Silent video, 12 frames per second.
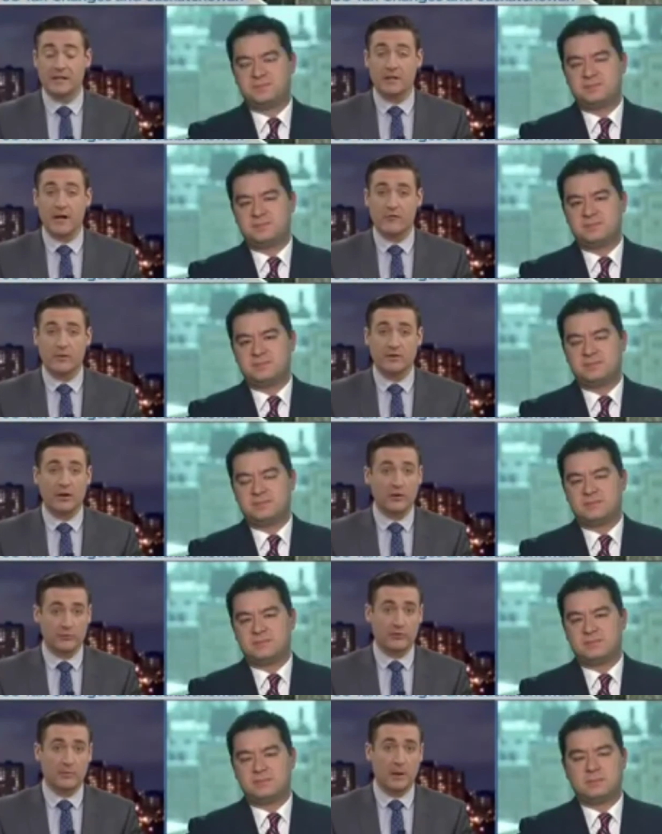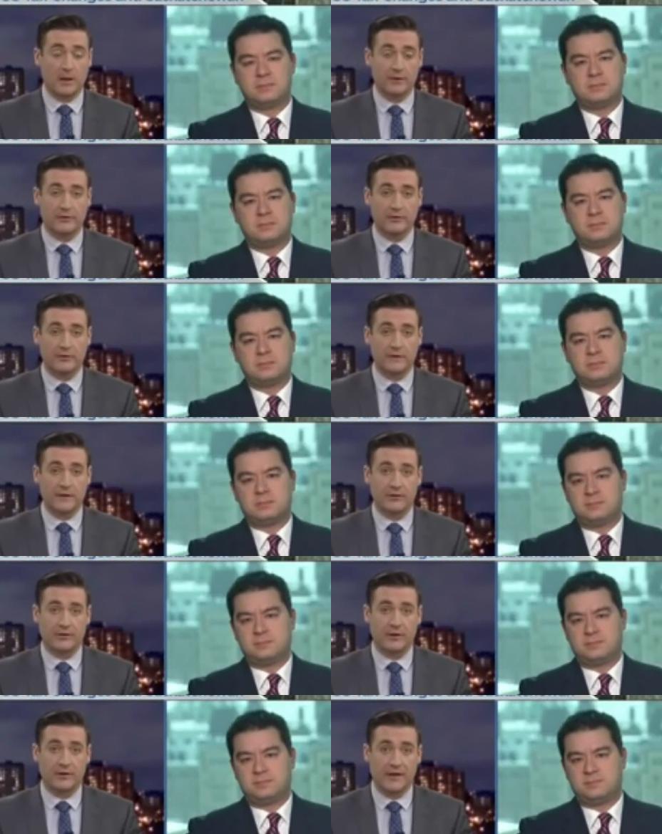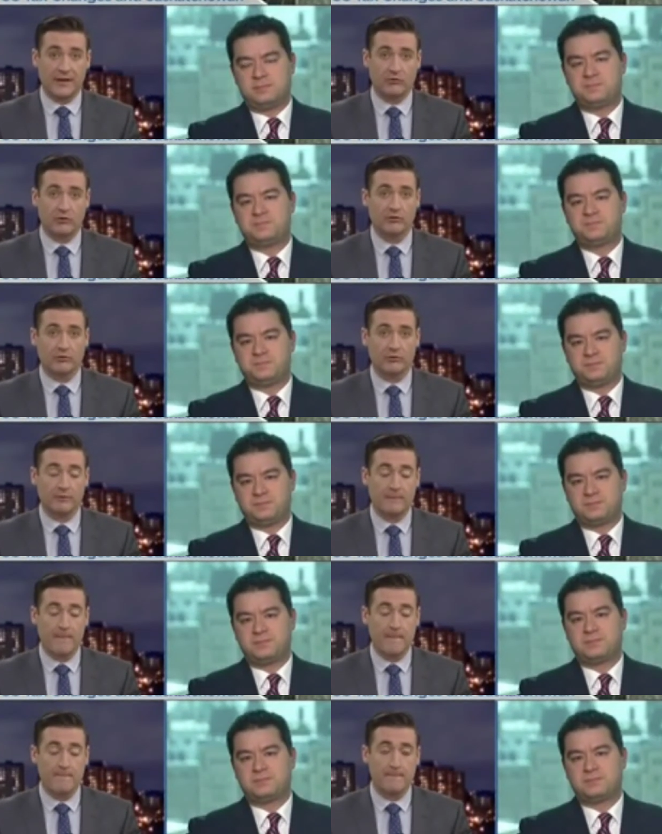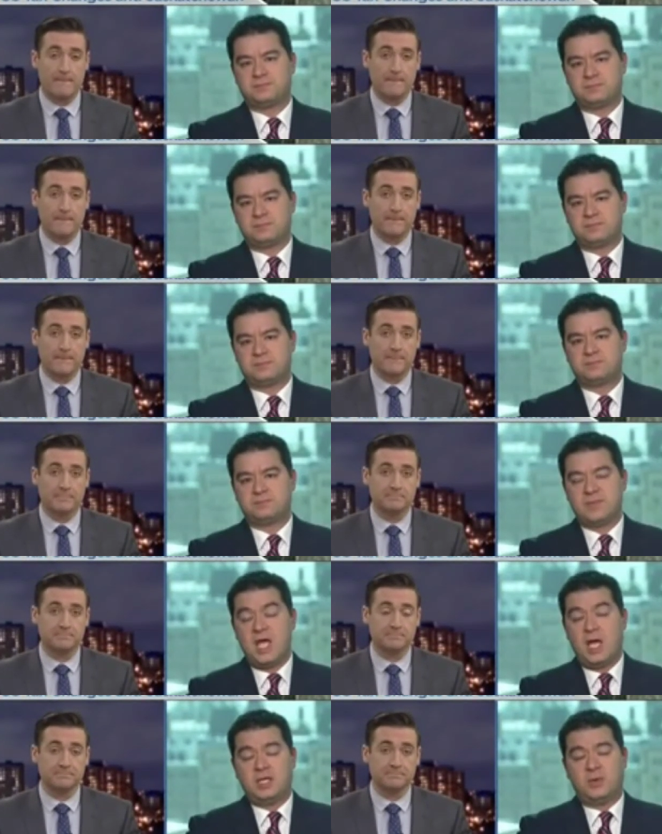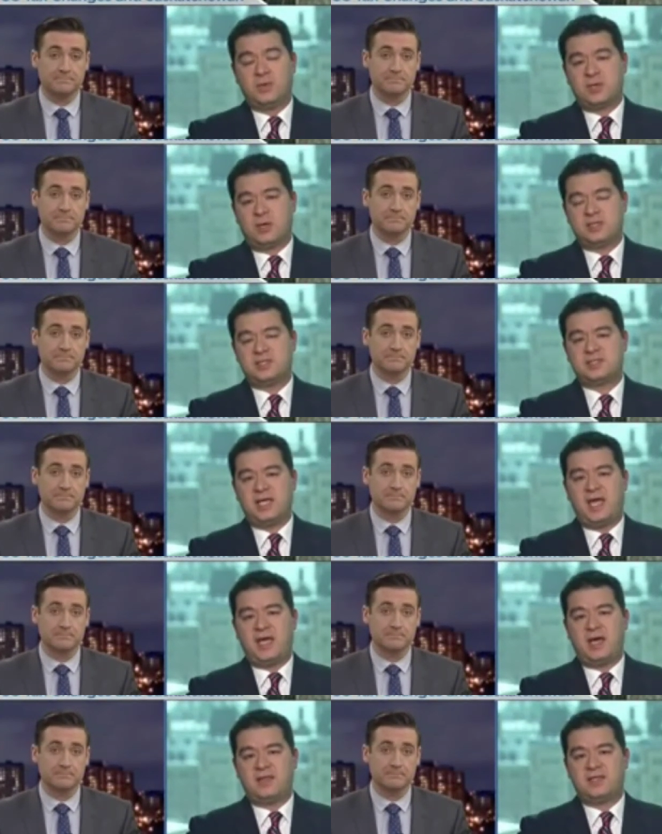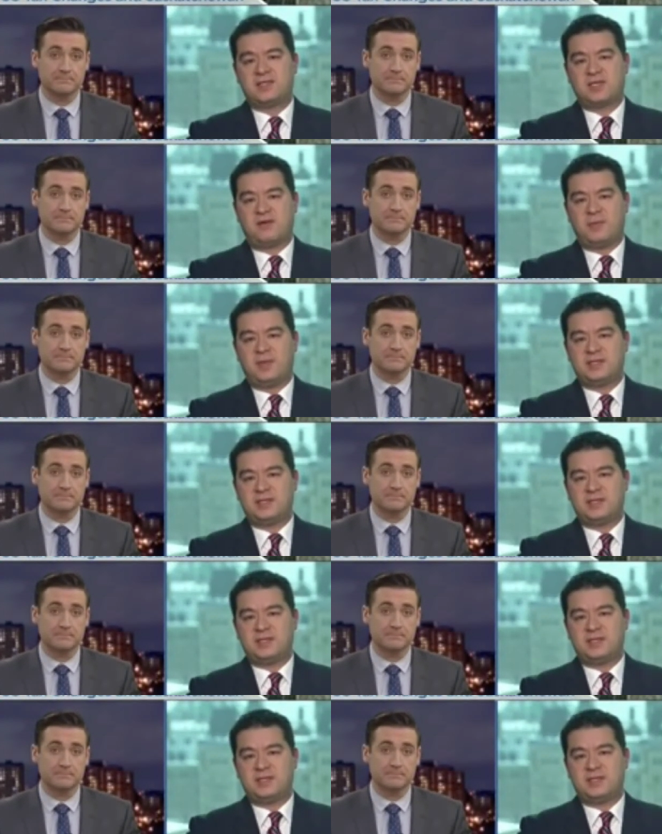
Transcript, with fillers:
Speaker 1: government does respond to these uh, tax changes?
Speaker 2: You know, it's hard to say. Uh, this government